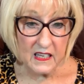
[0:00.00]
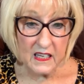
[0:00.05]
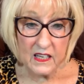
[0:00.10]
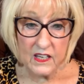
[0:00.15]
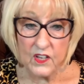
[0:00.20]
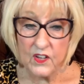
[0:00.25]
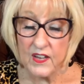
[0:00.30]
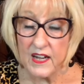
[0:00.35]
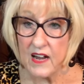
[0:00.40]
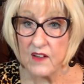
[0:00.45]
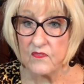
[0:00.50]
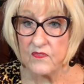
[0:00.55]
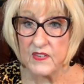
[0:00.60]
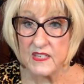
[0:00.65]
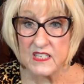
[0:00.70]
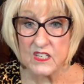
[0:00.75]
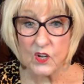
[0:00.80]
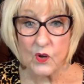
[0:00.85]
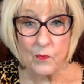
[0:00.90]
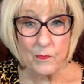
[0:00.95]
You can have
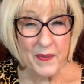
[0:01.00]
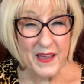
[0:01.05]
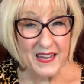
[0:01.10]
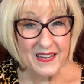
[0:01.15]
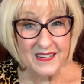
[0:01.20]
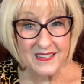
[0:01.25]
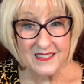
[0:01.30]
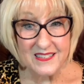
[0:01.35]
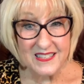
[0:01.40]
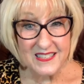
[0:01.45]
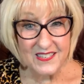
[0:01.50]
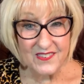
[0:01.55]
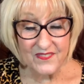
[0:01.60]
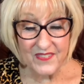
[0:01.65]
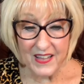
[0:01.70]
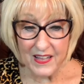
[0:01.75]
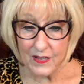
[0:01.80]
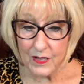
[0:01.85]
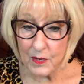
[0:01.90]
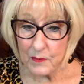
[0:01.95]
physical pains
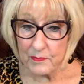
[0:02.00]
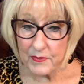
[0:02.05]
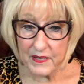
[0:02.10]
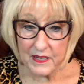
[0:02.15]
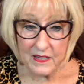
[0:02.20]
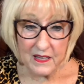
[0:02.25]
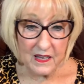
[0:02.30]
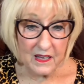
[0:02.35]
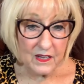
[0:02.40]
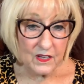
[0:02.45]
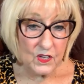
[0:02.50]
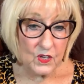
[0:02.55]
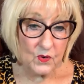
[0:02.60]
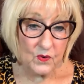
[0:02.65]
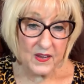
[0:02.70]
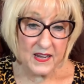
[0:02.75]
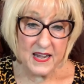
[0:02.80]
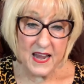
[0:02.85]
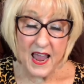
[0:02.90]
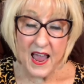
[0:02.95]
develop. You
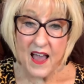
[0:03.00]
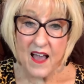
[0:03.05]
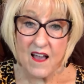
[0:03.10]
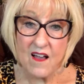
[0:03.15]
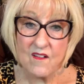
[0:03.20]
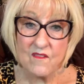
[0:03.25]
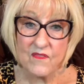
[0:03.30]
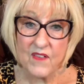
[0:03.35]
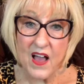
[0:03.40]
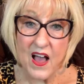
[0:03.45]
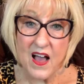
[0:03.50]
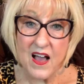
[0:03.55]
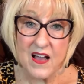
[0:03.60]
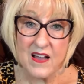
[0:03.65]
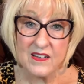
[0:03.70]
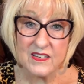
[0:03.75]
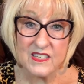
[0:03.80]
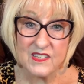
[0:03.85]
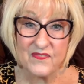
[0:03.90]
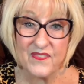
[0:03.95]
can have
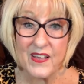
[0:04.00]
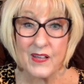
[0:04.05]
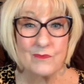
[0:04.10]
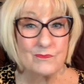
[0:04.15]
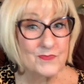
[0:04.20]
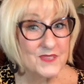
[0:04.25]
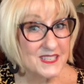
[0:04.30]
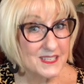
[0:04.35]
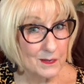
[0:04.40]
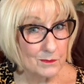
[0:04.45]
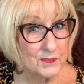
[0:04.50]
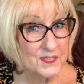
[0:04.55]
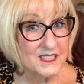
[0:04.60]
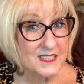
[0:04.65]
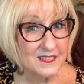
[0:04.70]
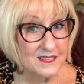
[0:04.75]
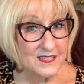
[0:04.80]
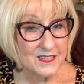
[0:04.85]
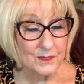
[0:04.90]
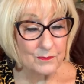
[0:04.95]
developed
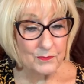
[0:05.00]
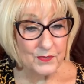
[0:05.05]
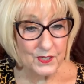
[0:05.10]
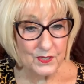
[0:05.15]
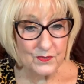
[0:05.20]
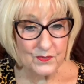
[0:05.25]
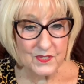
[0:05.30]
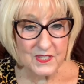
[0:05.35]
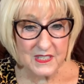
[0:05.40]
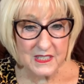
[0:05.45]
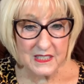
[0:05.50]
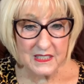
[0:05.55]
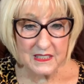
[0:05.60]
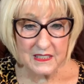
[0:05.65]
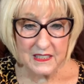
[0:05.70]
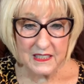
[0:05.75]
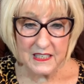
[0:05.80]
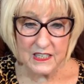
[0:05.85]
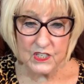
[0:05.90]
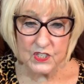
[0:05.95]
substance abuse
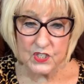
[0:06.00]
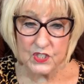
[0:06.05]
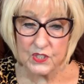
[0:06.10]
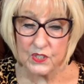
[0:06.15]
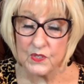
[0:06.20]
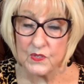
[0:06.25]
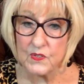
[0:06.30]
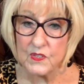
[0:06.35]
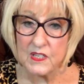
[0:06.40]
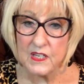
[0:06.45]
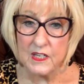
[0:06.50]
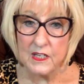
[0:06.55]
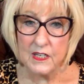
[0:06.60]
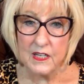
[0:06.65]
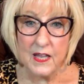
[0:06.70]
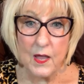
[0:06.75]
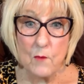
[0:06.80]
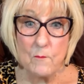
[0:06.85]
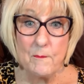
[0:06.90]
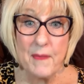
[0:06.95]
issues,
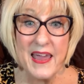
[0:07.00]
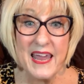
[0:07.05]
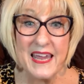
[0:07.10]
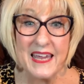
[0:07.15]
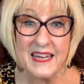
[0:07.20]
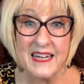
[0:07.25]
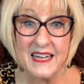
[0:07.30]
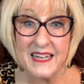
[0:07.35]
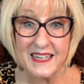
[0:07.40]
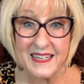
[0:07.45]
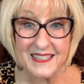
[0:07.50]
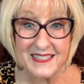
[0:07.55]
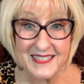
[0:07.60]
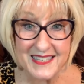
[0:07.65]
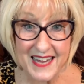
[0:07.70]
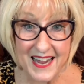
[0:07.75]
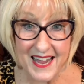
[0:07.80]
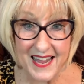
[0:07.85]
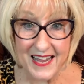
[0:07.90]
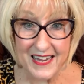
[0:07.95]
panic
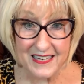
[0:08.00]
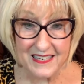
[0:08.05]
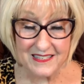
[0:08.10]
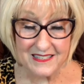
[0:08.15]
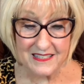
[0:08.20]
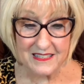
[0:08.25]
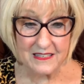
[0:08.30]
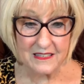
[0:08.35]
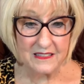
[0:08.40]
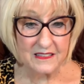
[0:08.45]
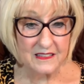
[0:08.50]
attacks,